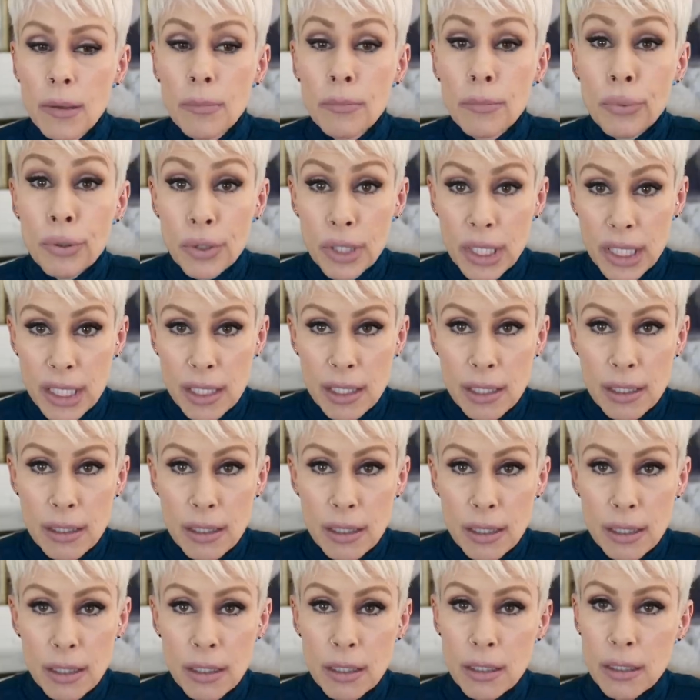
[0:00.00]

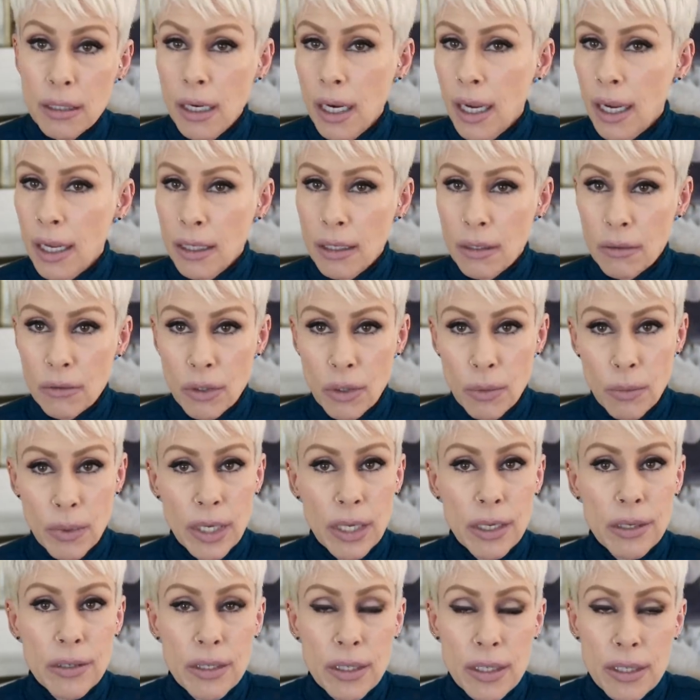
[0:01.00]
priest. I don't know
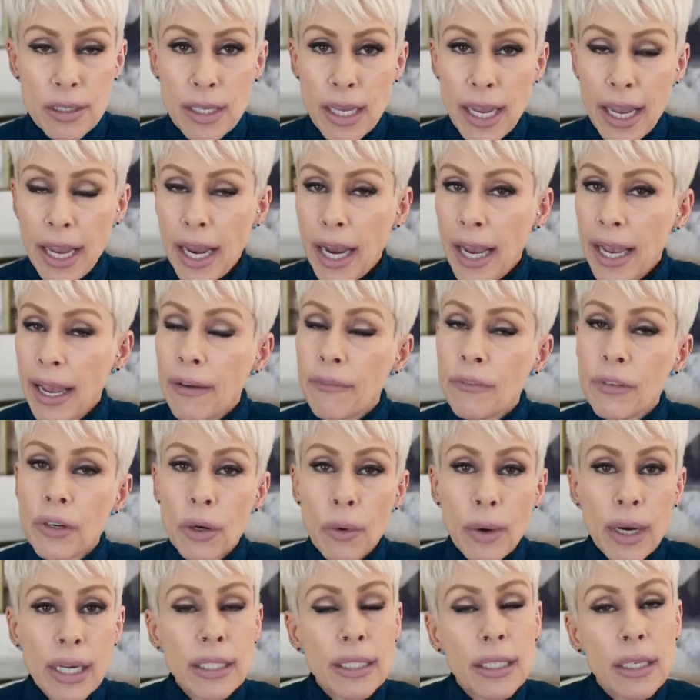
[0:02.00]
what else to say. I have
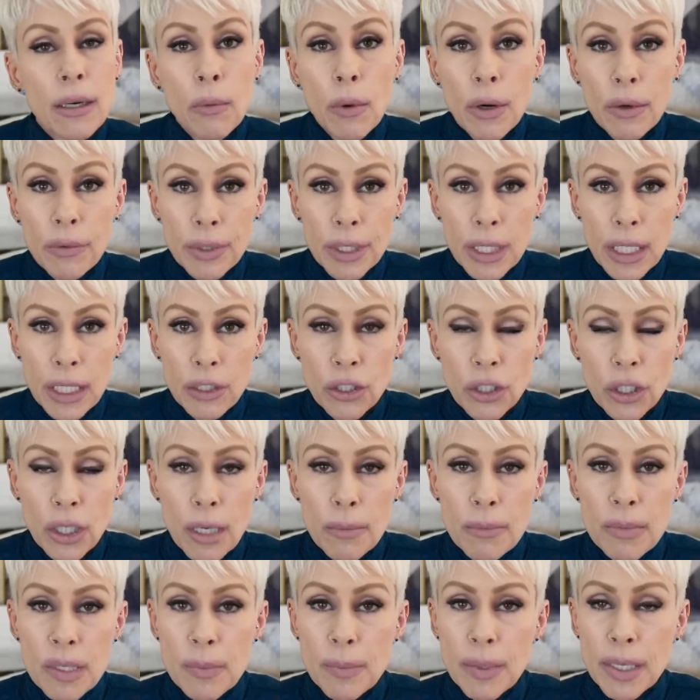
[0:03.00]
no idea what religion
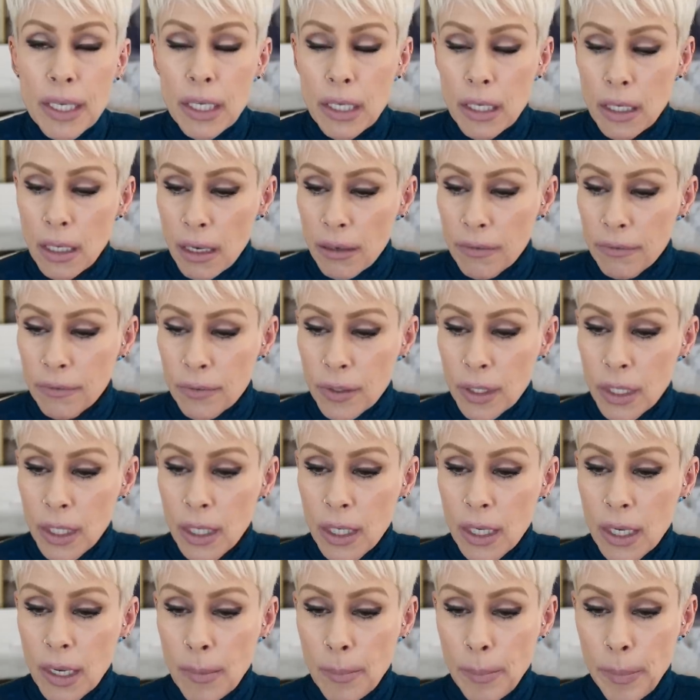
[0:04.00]
I'm speaking of,
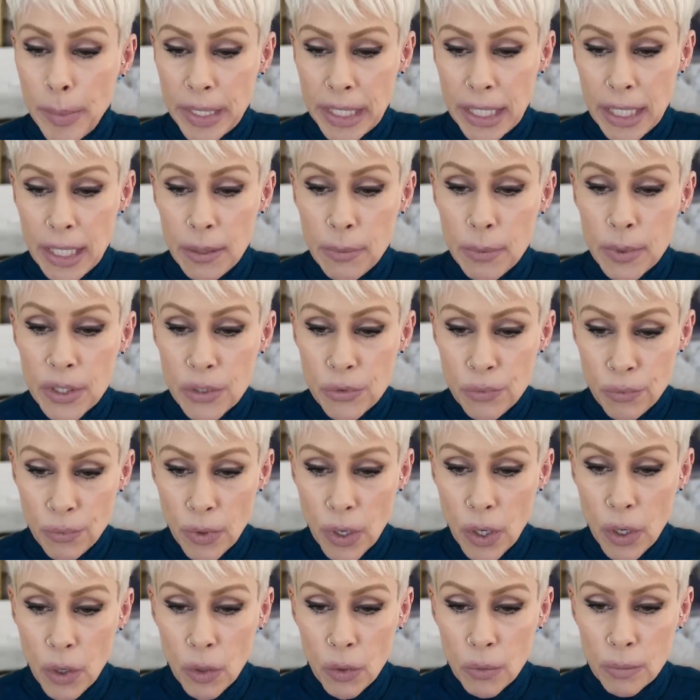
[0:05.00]
but he was
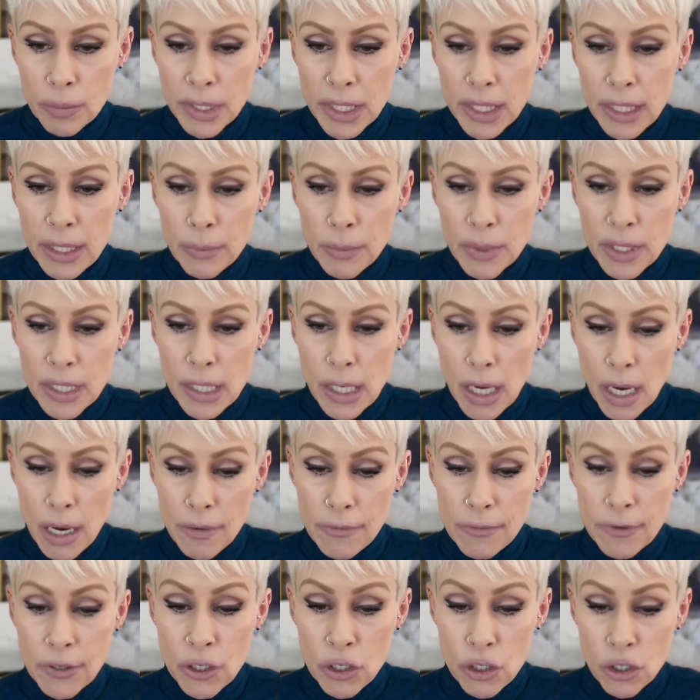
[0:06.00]
robed. He was
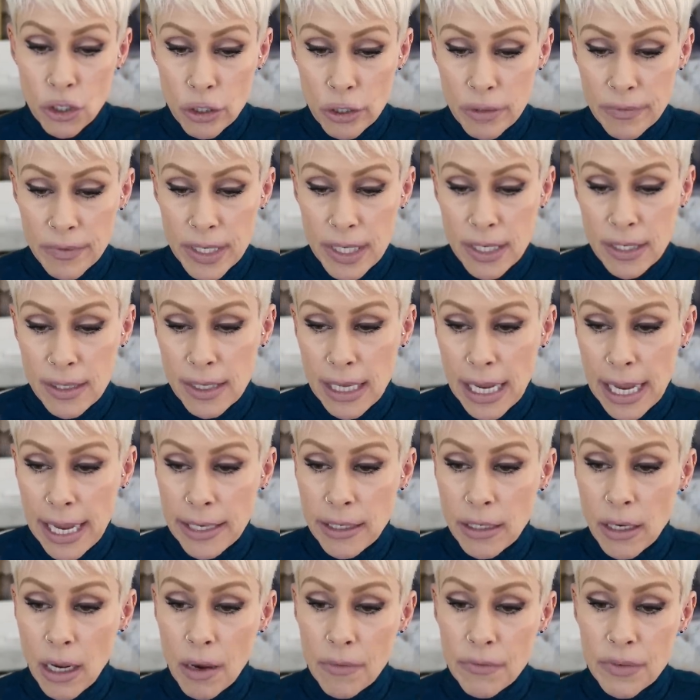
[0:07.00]
of service
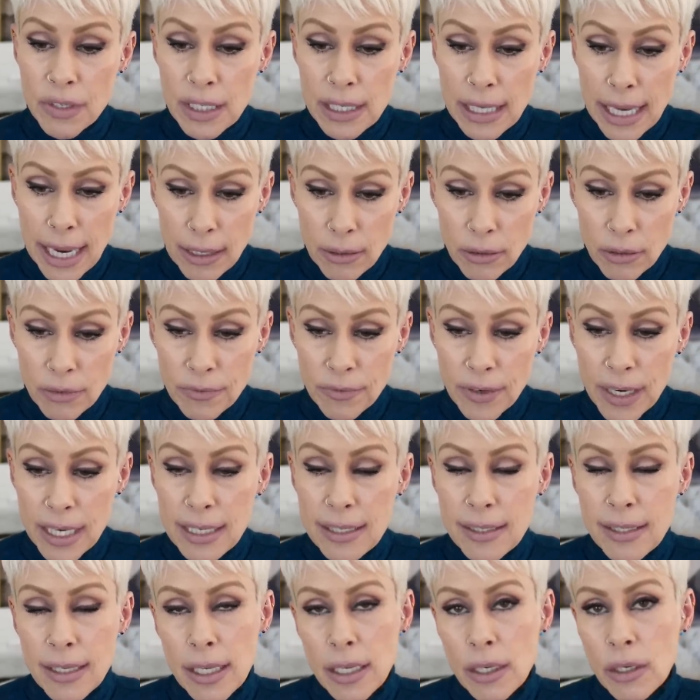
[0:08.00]
and of
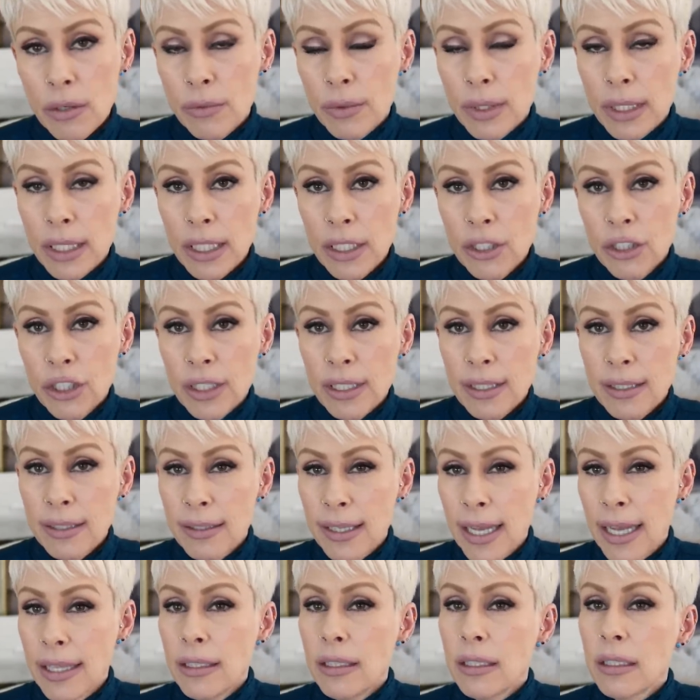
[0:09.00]
sacrifice in a religious
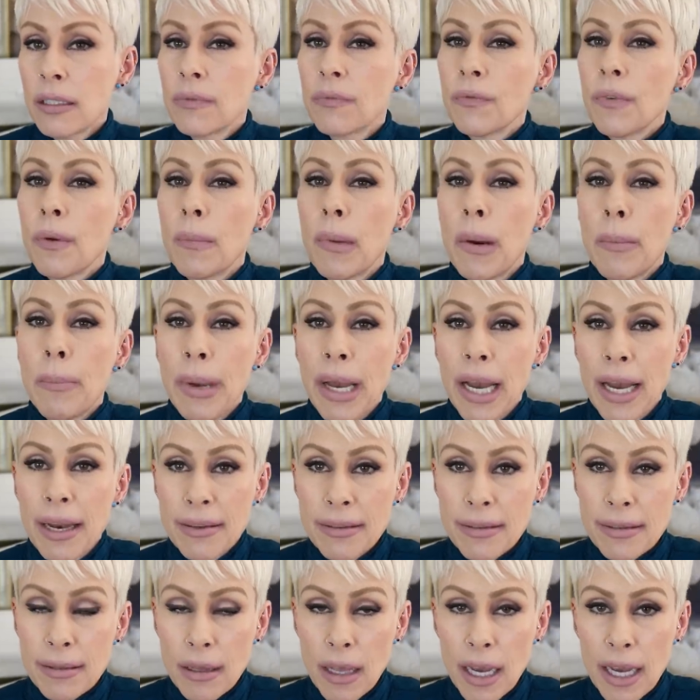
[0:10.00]
sense from a
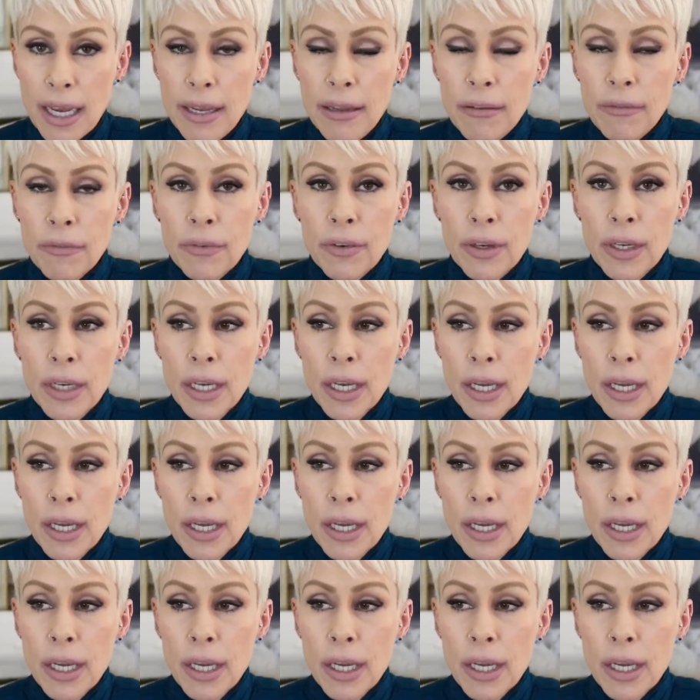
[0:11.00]
past life.